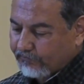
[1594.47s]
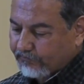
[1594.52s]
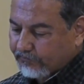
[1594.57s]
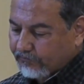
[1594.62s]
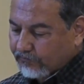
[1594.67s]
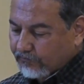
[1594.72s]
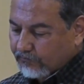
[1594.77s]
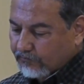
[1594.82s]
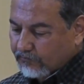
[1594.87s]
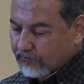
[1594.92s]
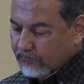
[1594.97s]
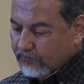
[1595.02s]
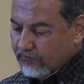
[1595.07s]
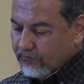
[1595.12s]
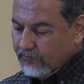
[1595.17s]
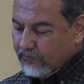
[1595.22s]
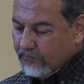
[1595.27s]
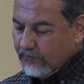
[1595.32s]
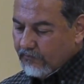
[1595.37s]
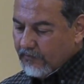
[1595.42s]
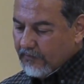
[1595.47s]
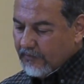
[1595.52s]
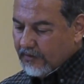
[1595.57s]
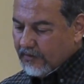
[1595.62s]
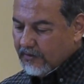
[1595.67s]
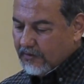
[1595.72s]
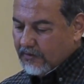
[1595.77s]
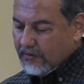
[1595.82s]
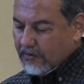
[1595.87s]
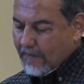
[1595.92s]

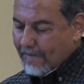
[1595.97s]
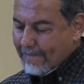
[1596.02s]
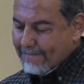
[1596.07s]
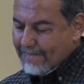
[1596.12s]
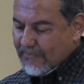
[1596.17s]
[no speech]